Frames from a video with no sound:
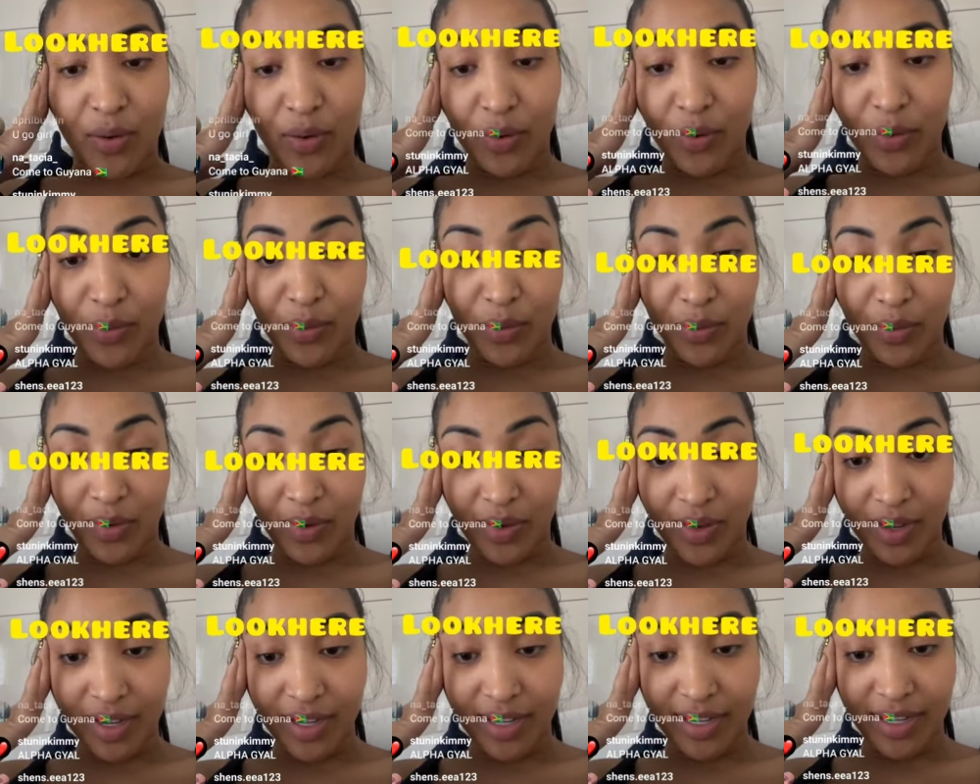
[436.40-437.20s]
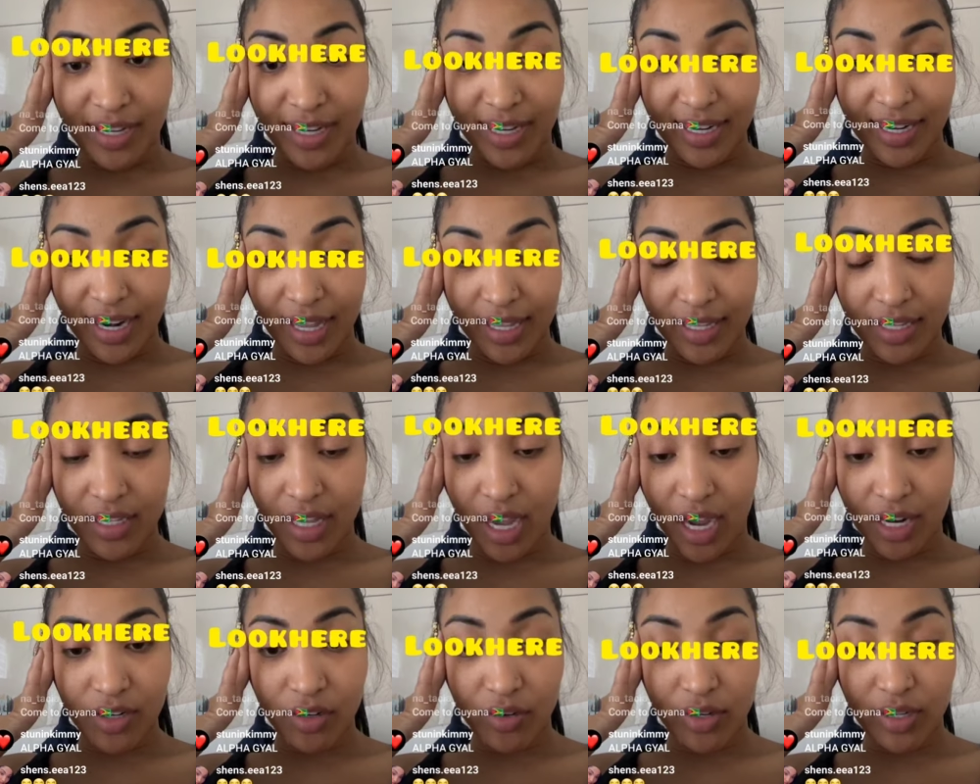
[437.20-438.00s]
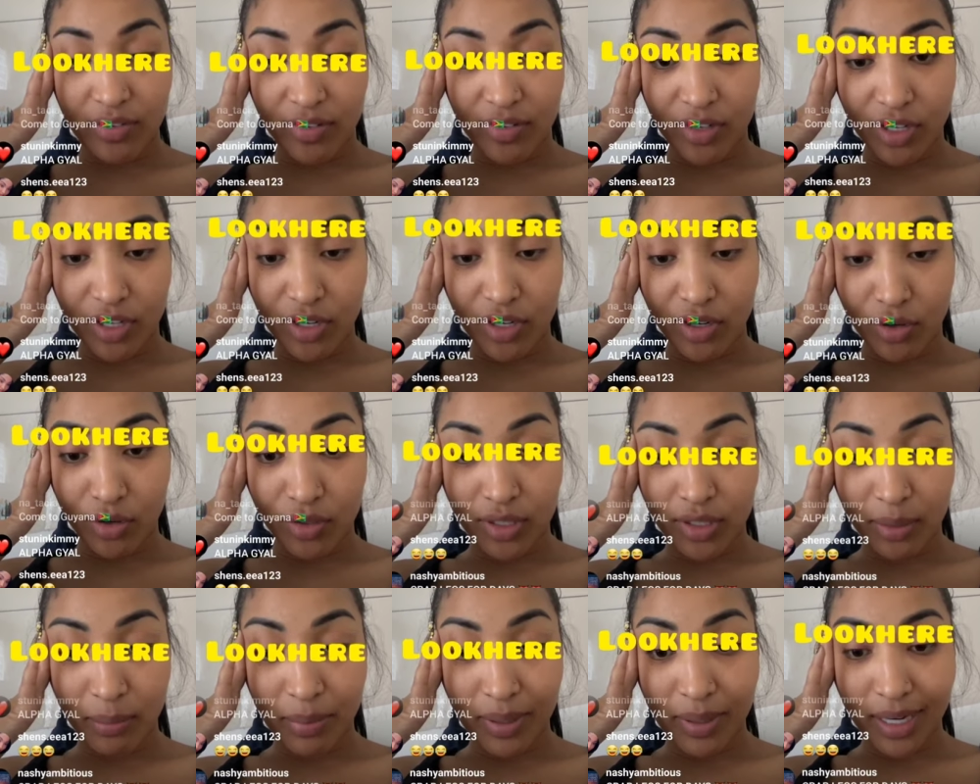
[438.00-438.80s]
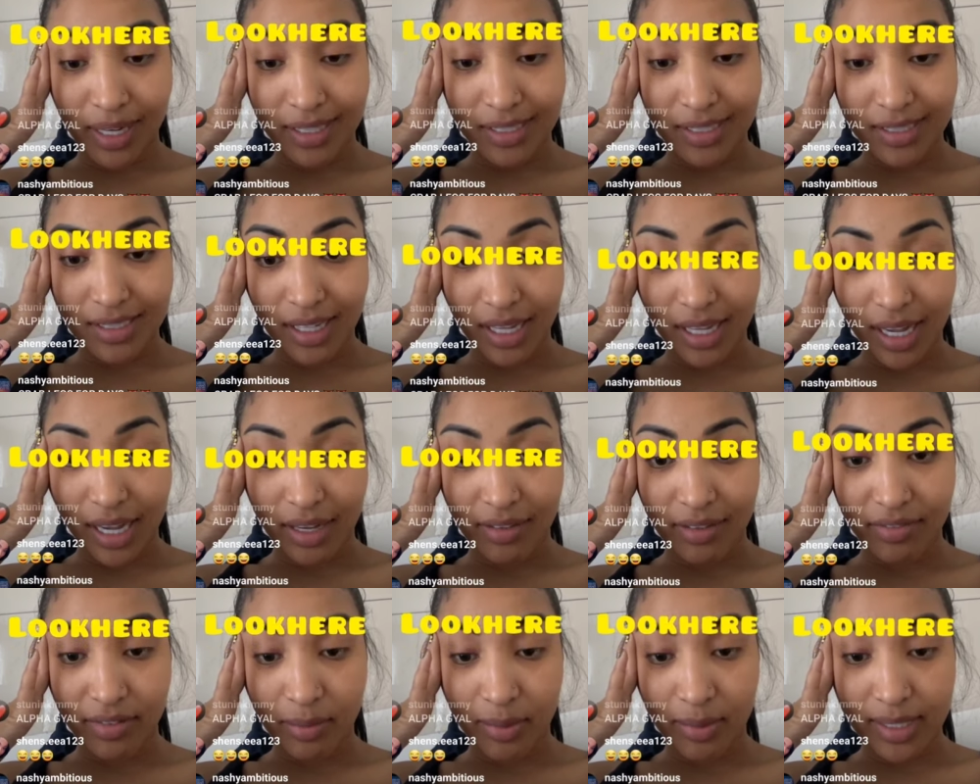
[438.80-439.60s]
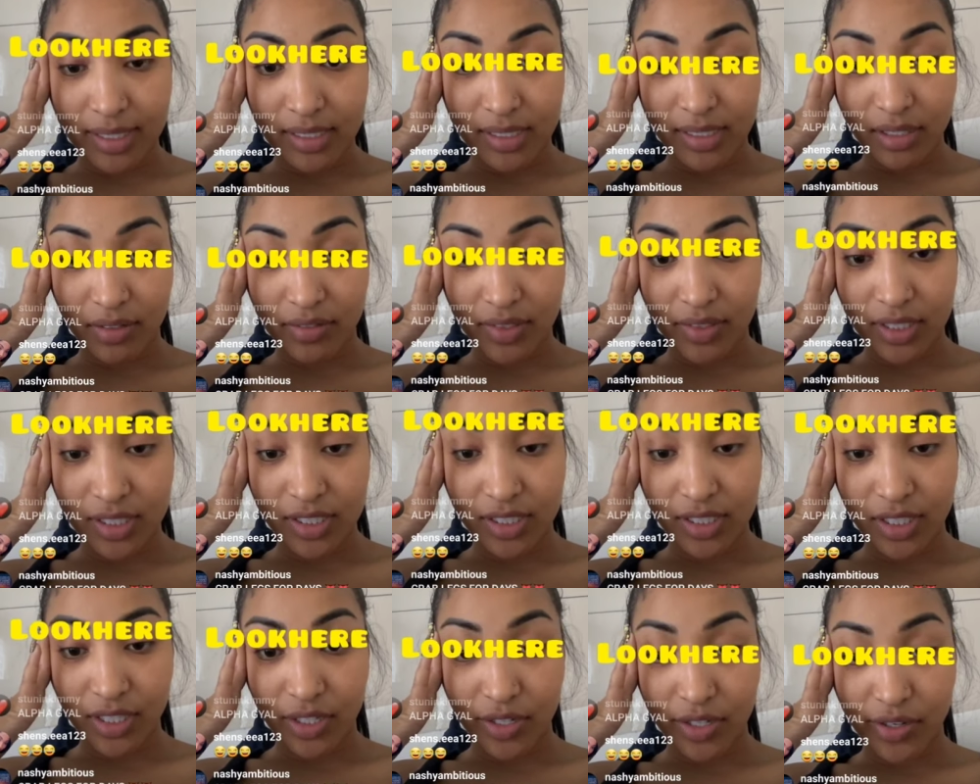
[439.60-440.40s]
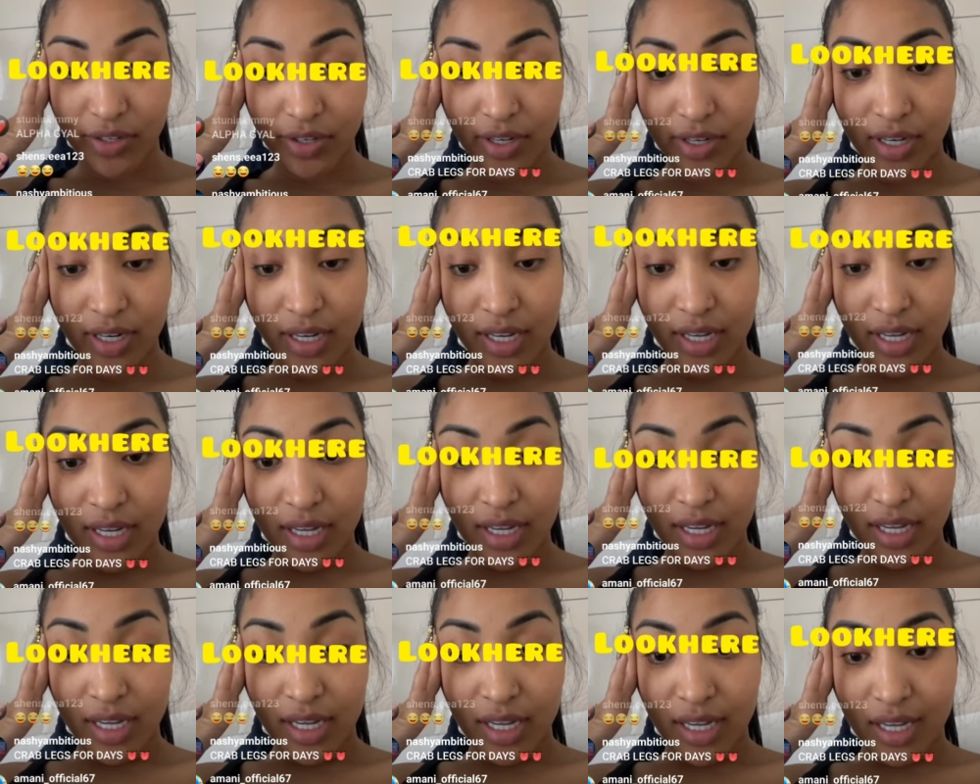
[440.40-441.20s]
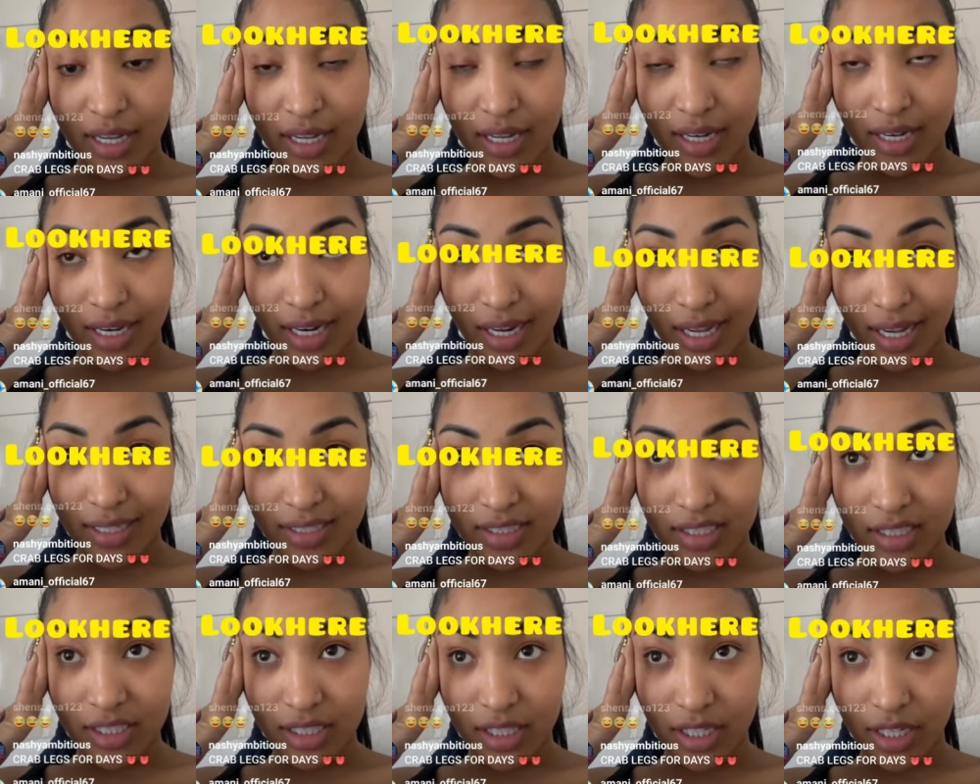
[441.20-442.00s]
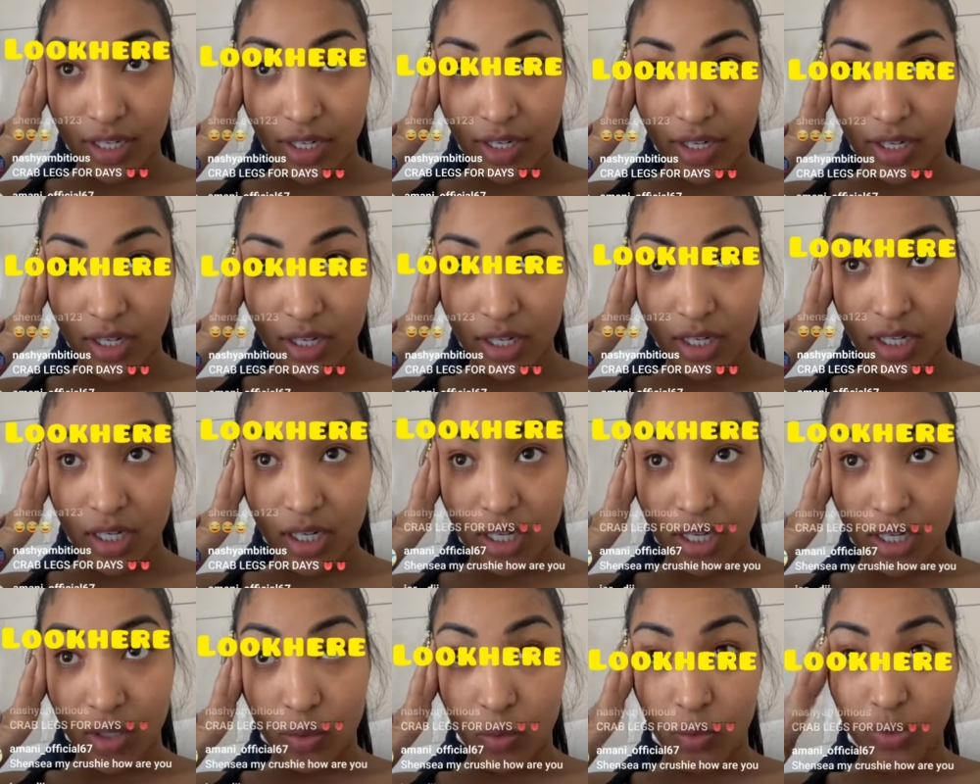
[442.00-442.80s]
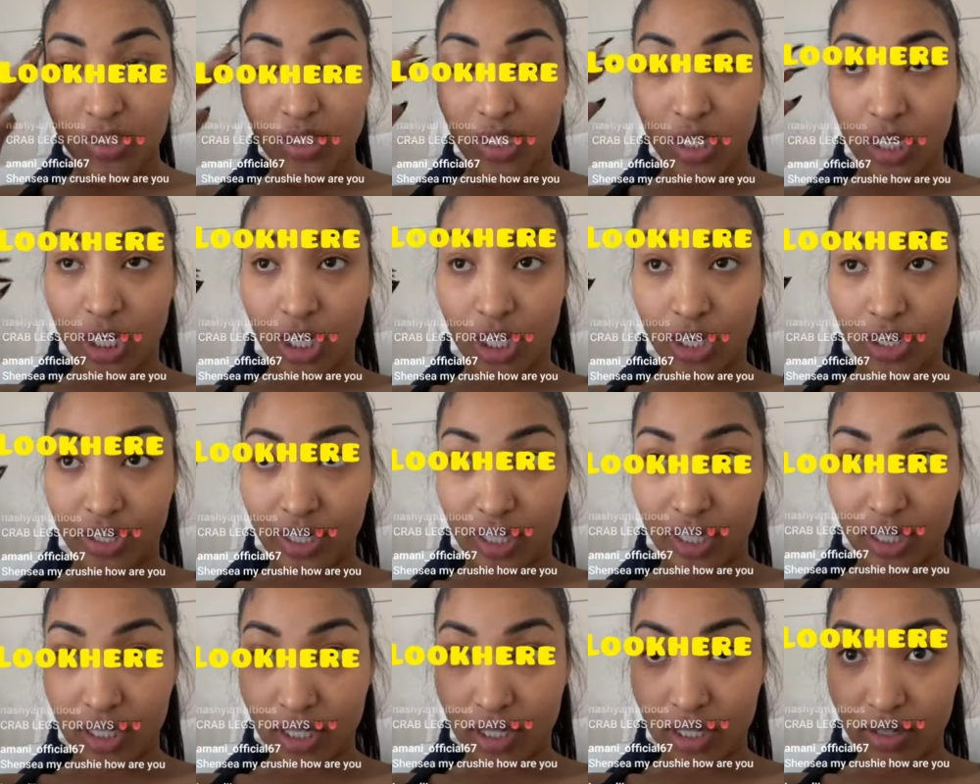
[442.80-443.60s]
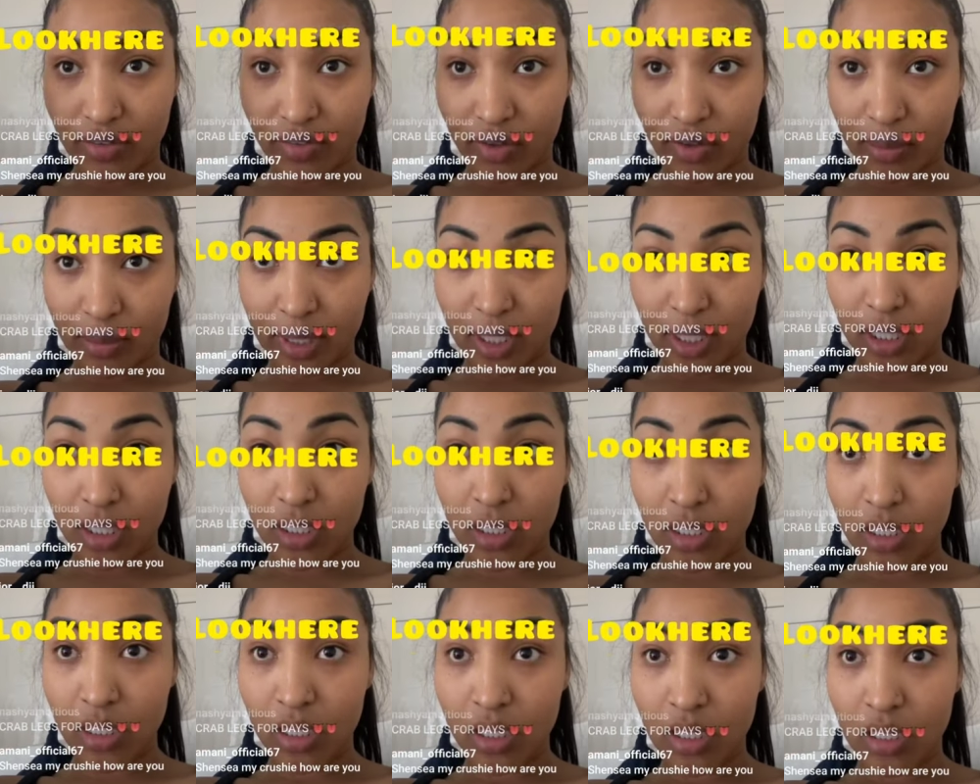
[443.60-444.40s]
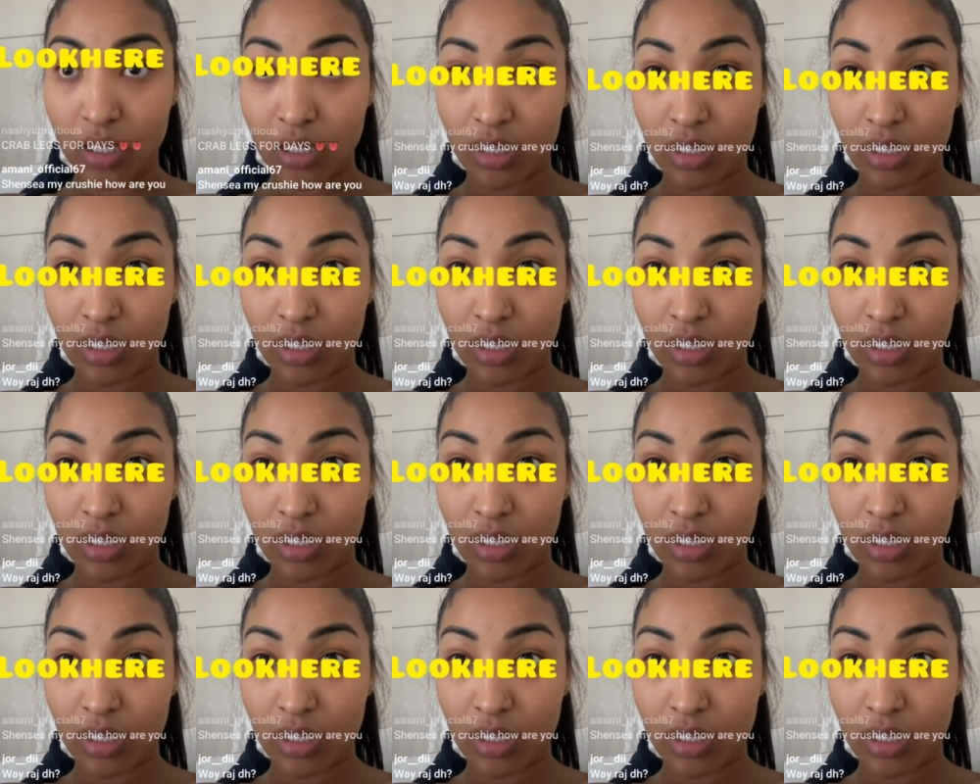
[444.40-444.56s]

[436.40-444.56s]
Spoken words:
Whew. Like, y'all don't even know the plans I have for myself this year. Last year, it was a learning year for me.